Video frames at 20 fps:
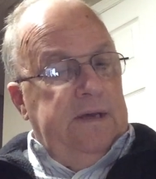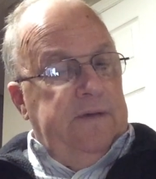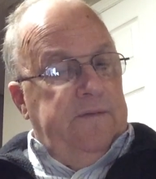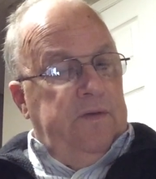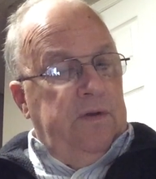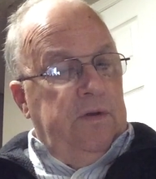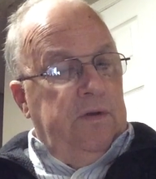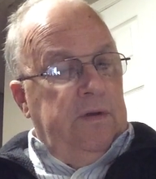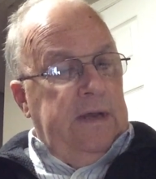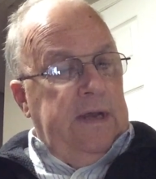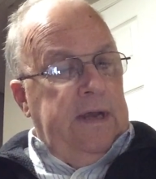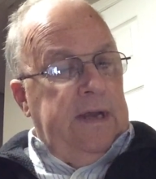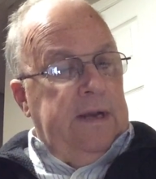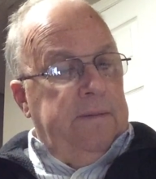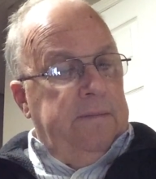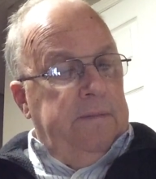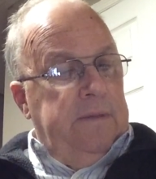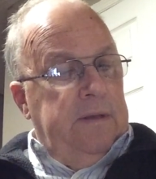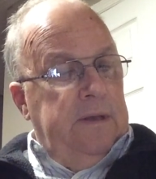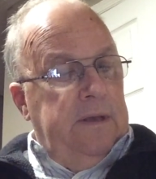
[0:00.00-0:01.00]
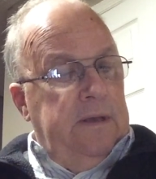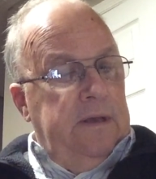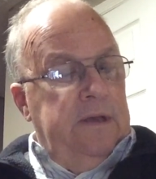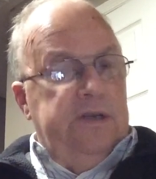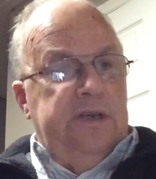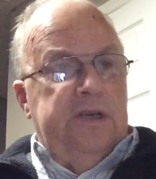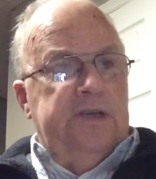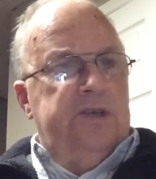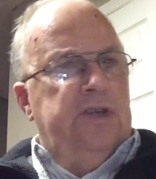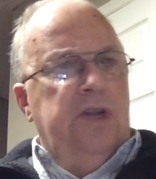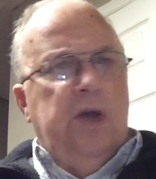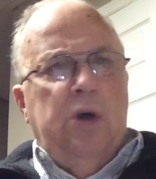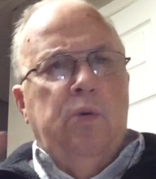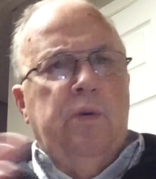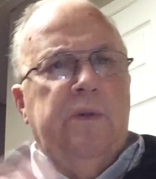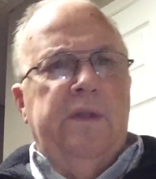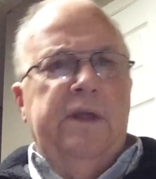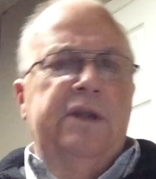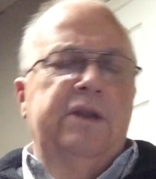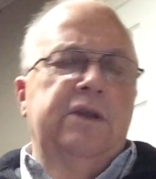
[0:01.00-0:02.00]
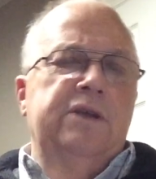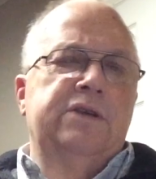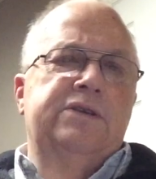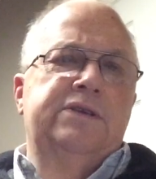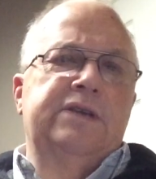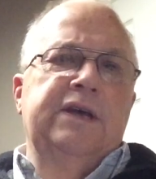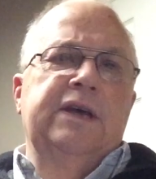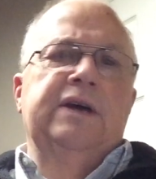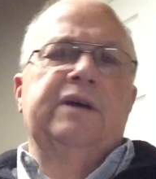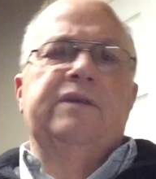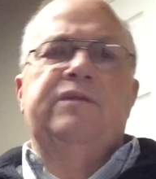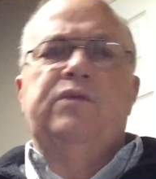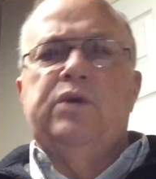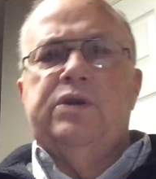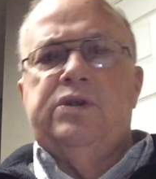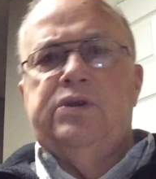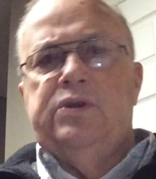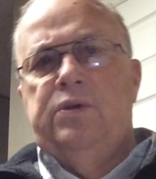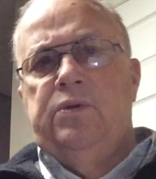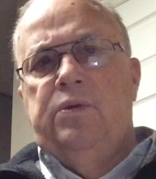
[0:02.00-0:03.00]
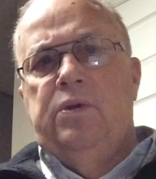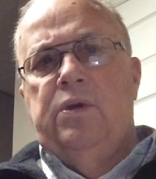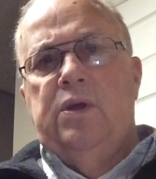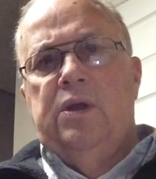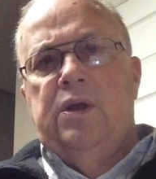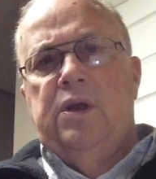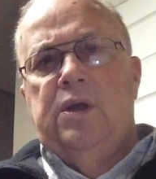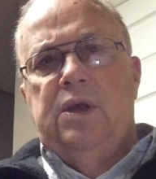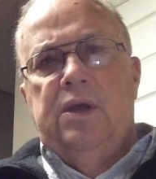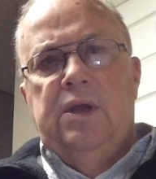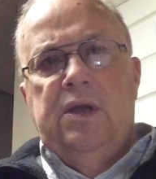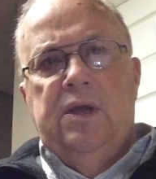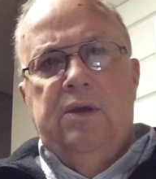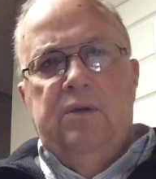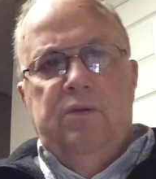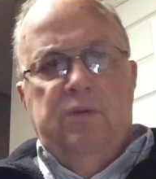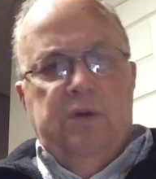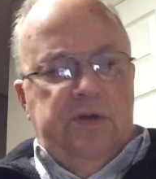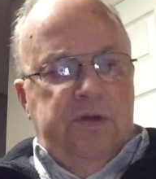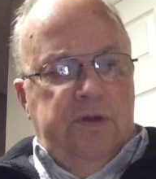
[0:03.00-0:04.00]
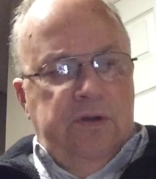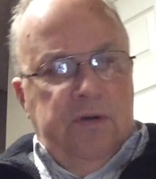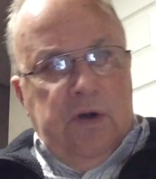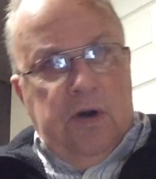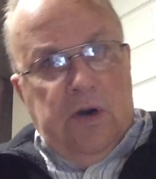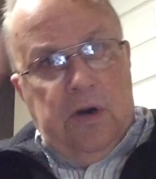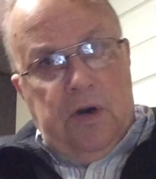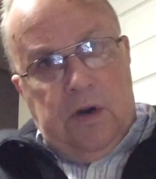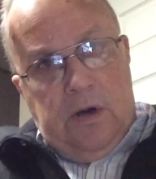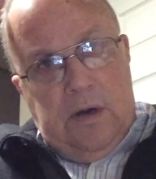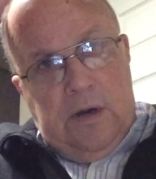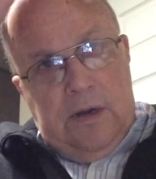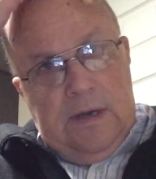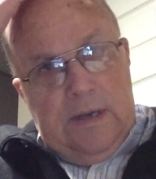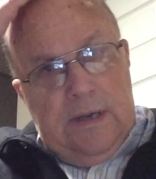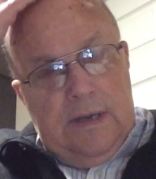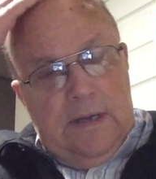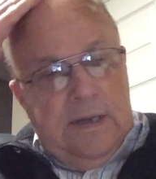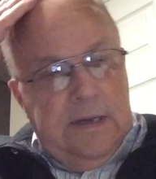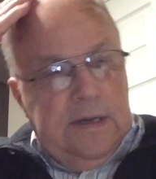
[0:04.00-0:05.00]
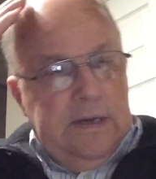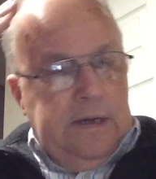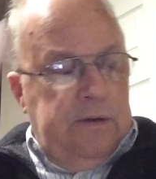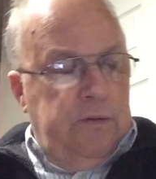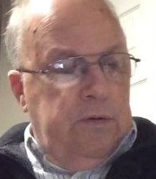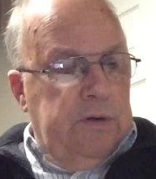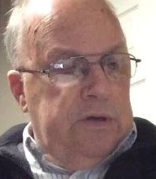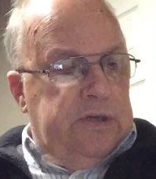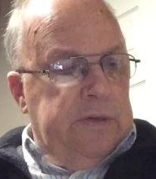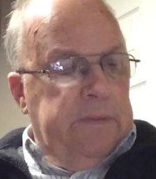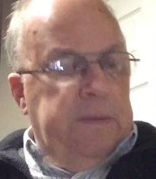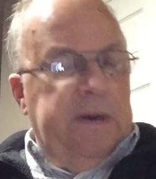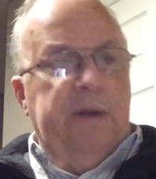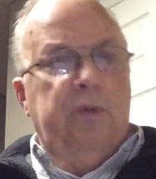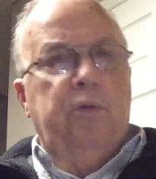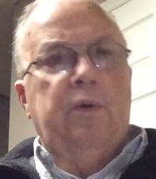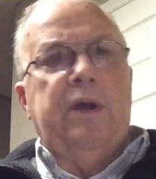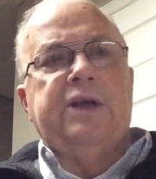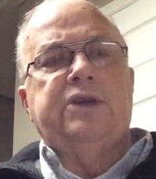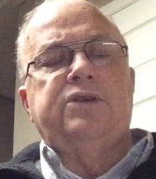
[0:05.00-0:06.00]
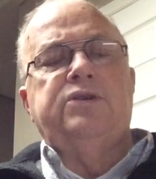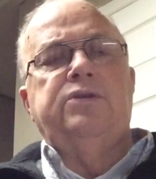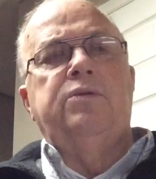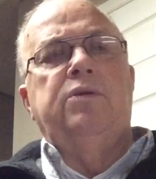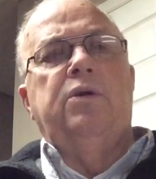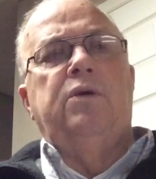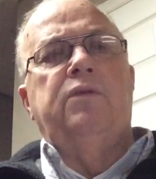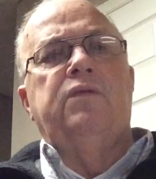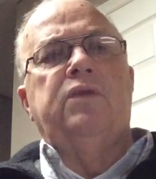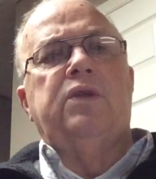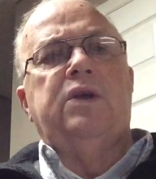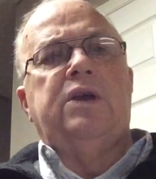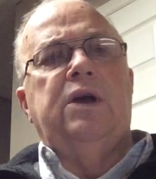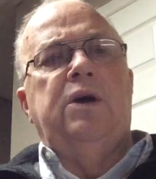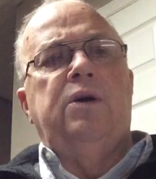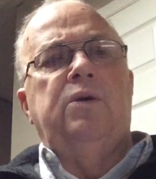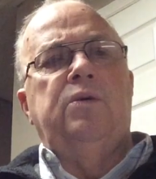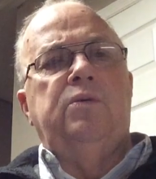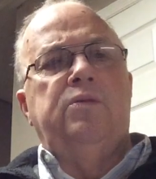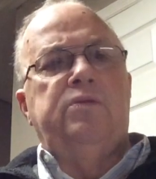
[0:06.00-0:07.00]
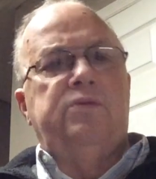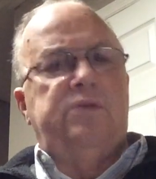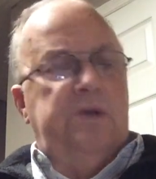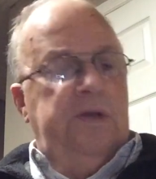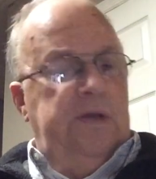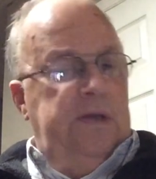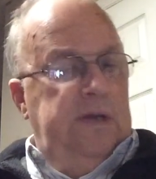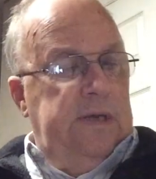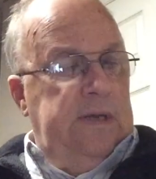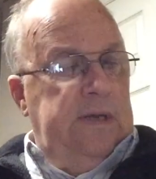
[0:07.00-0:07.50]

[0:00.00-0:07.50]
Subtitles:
if you'll let them. Just know within yourself what you are when somebody rakes you over the coals.